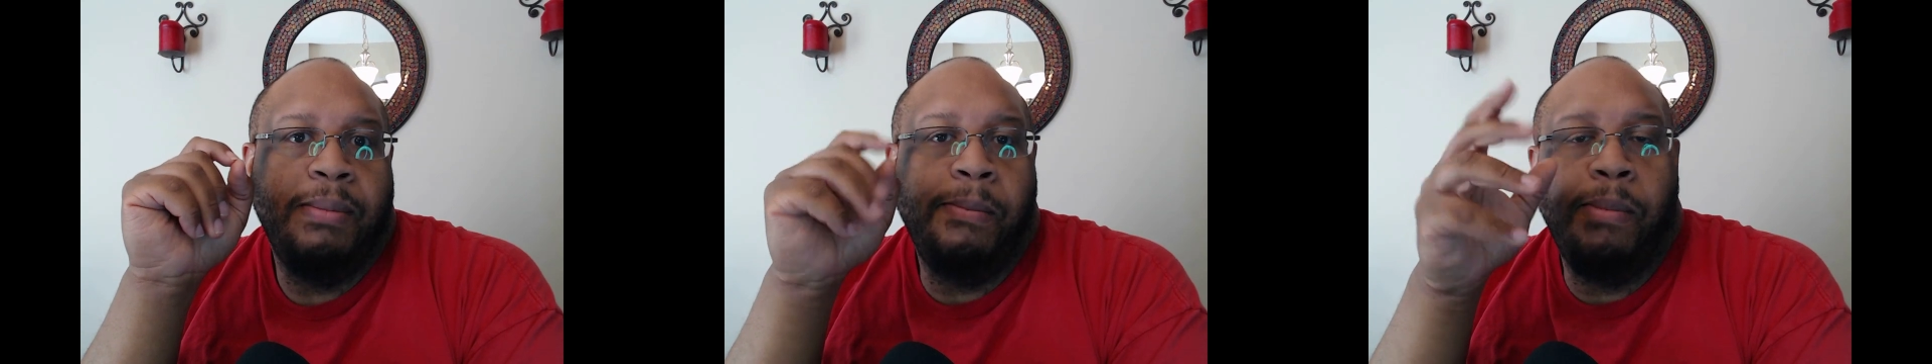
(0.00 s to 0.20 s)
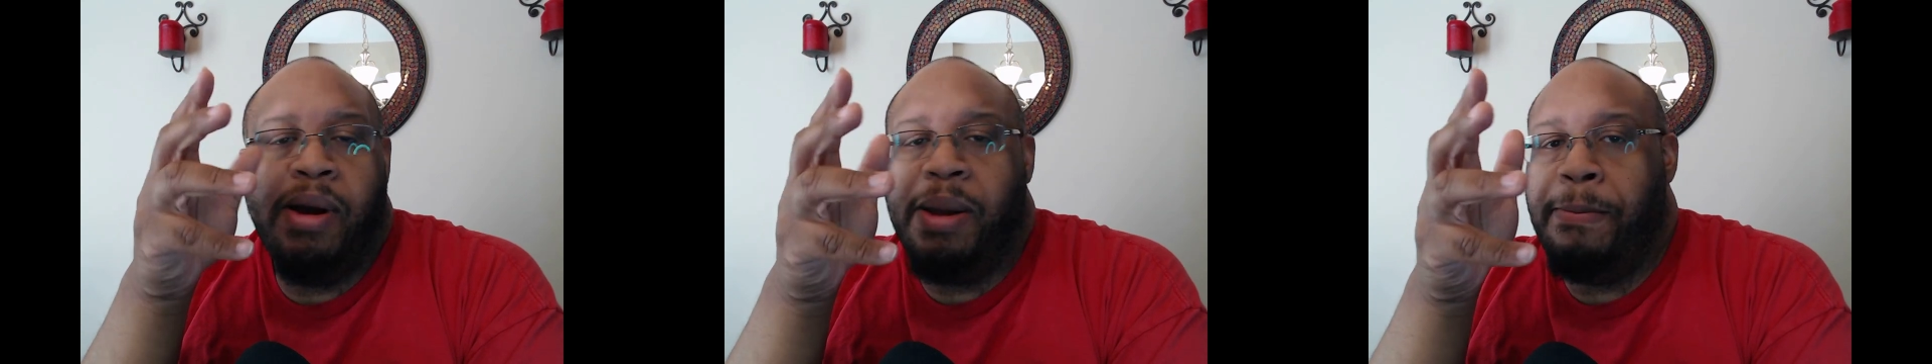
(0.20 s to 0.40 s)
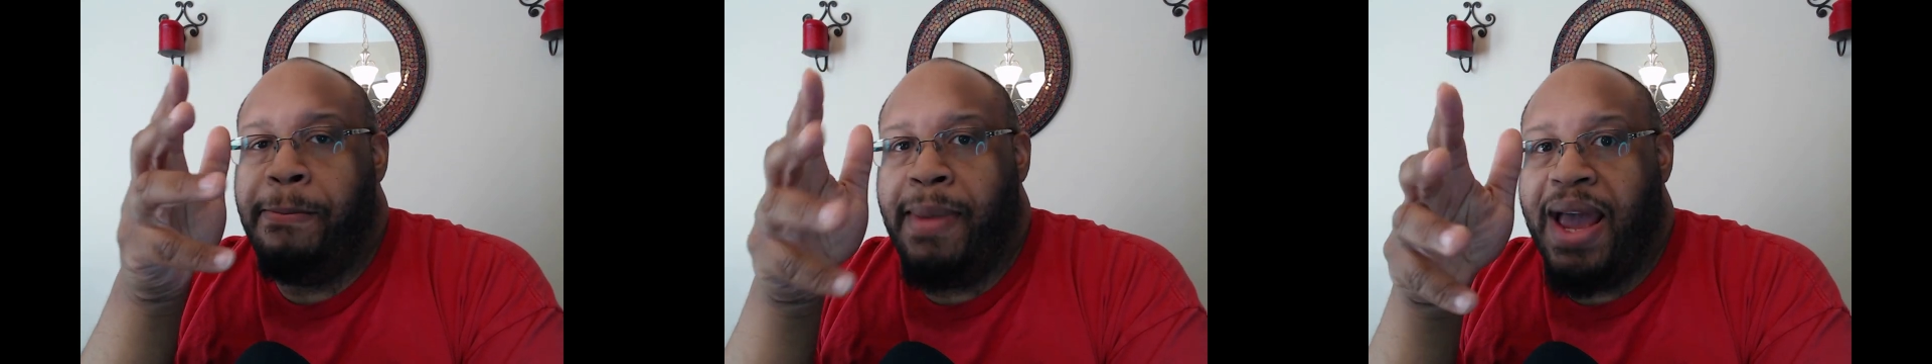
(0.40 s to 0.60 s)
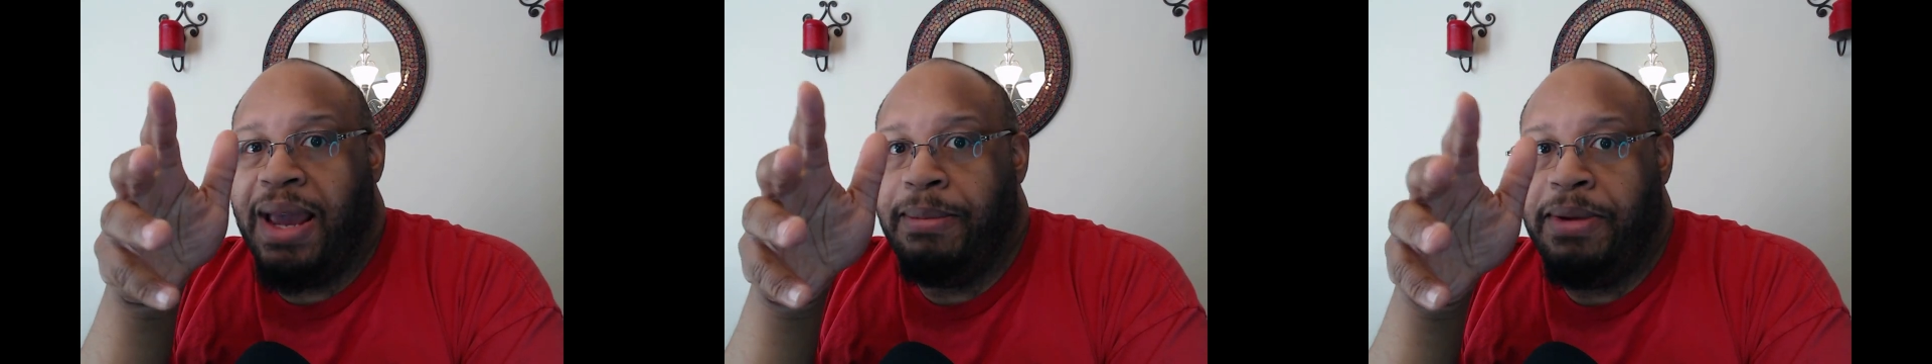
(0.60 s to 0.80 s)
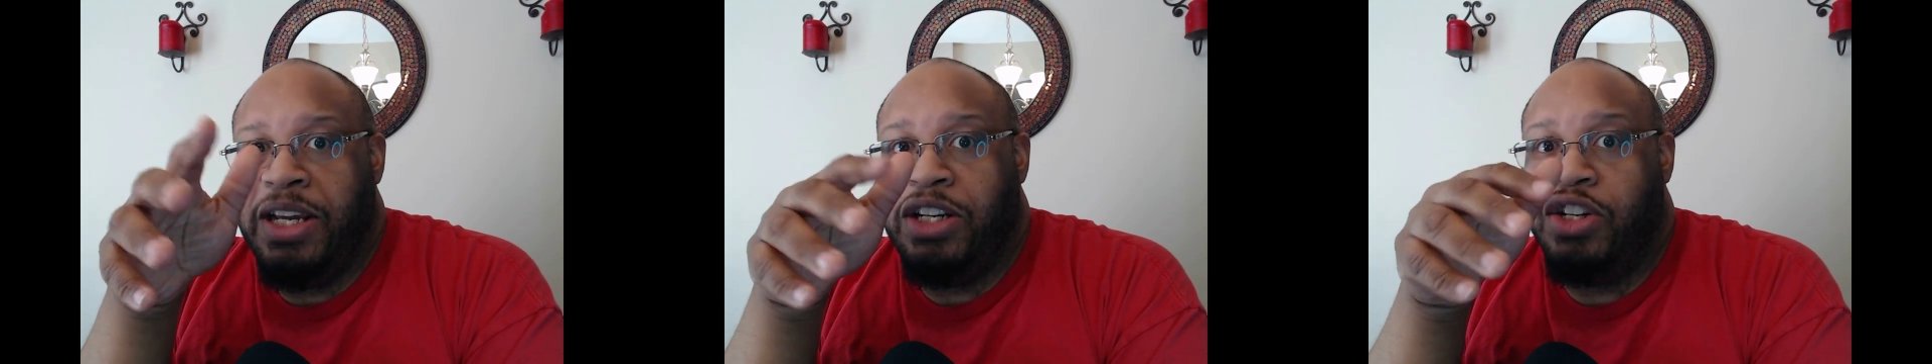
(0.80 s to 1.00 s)
but
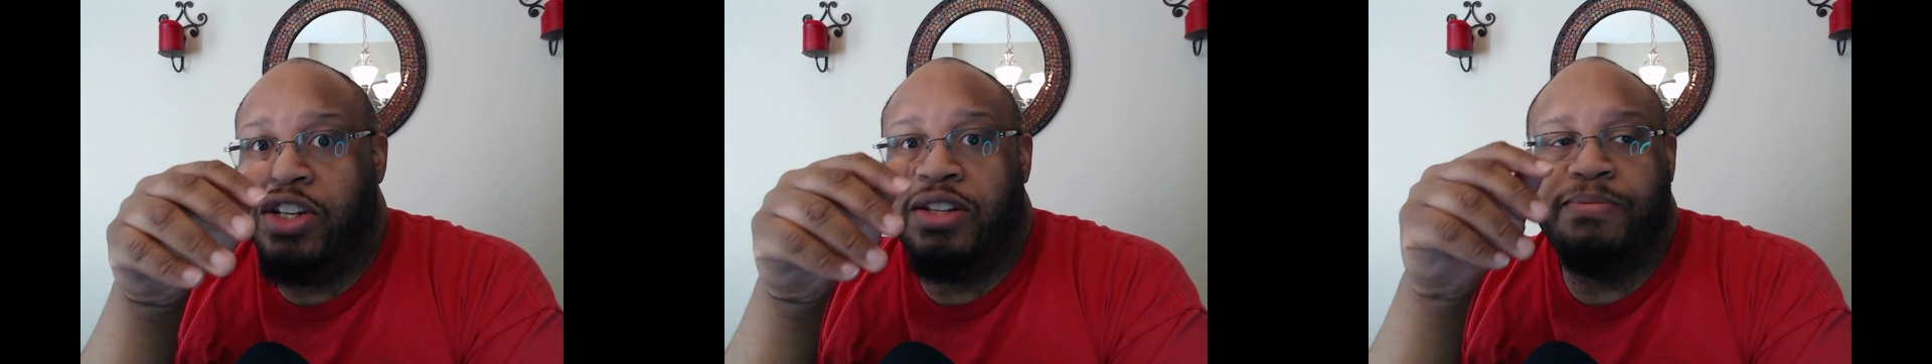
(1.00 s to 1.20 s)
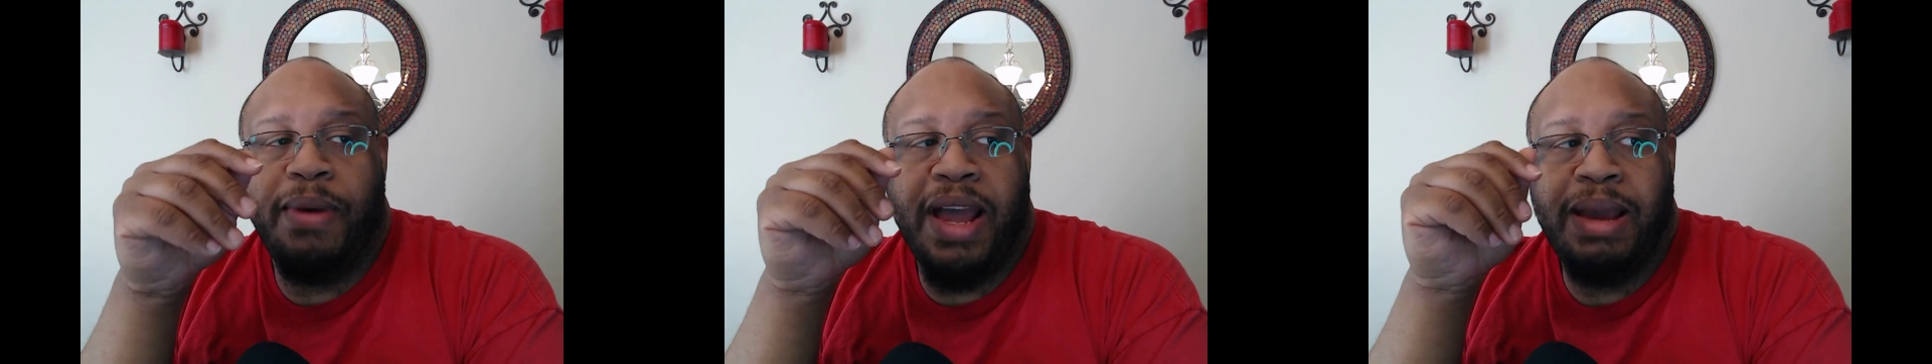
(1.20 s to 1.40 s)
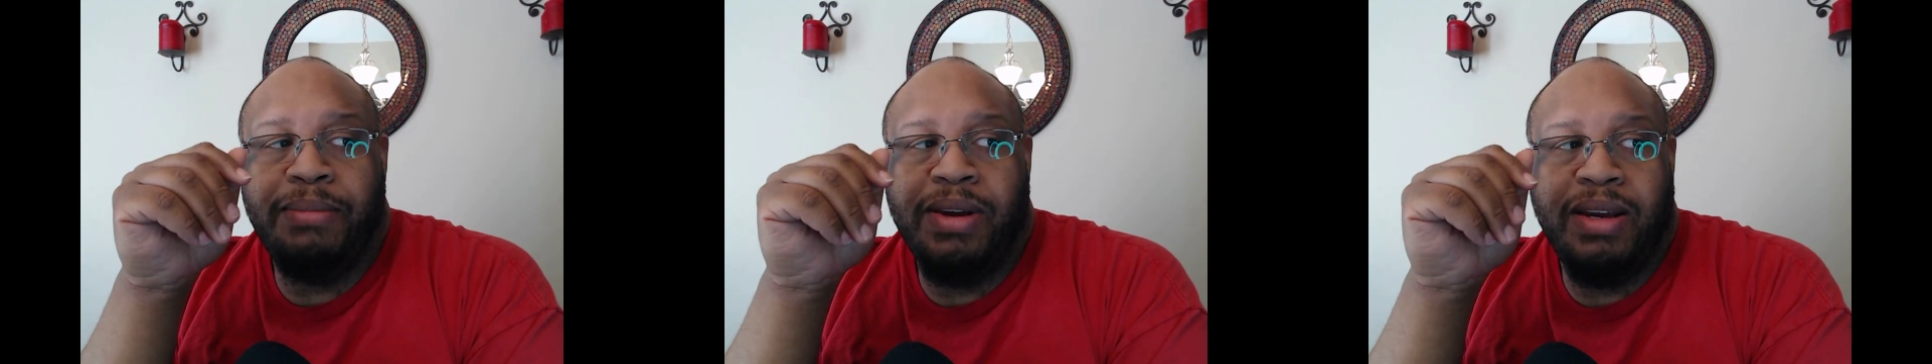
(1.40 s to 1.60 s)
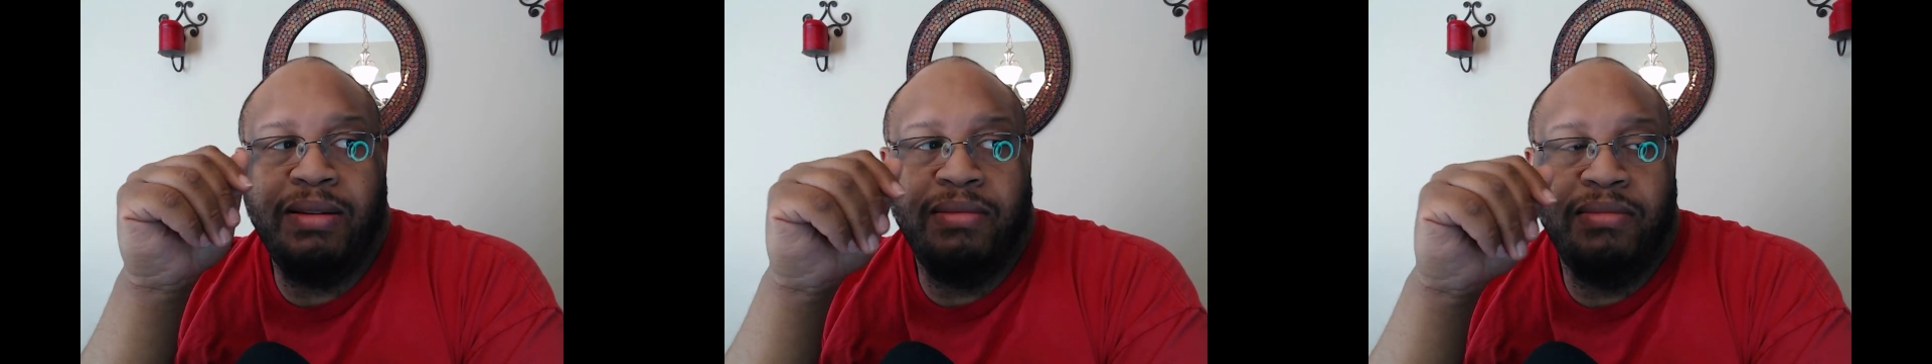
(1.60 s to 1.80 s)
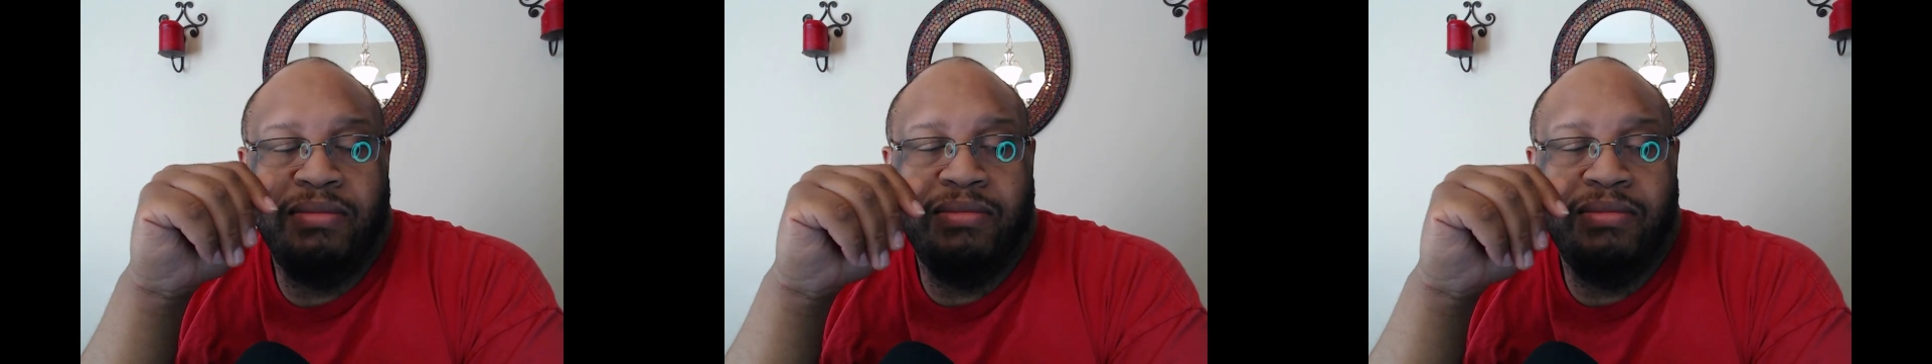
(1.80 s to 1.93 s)
maybe, just maybe,